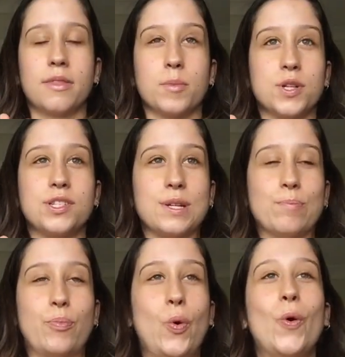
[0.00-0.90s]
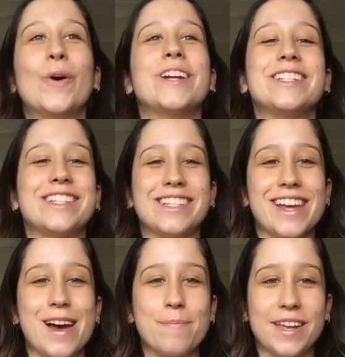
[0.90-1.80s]
the most important
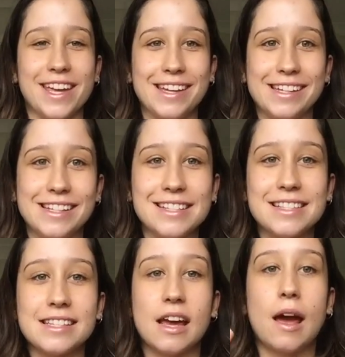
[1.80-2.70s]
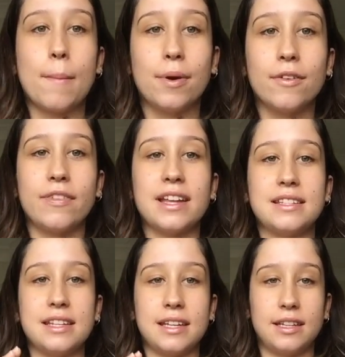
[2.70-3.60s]
step, is
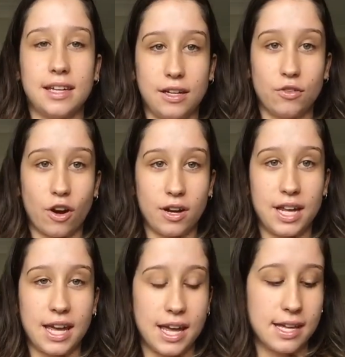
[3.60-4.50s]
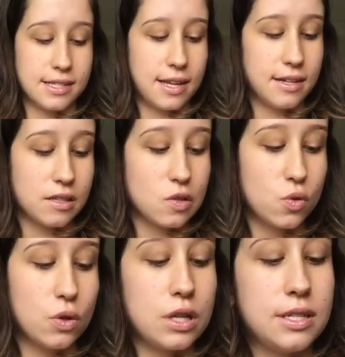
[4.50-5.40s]
preventing ingrown hairs. And it's
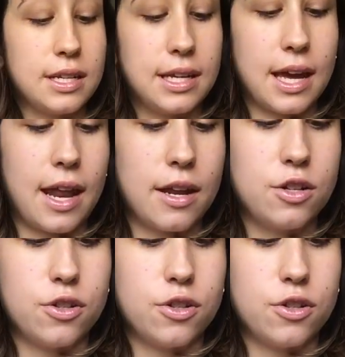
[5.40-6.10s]
good to get a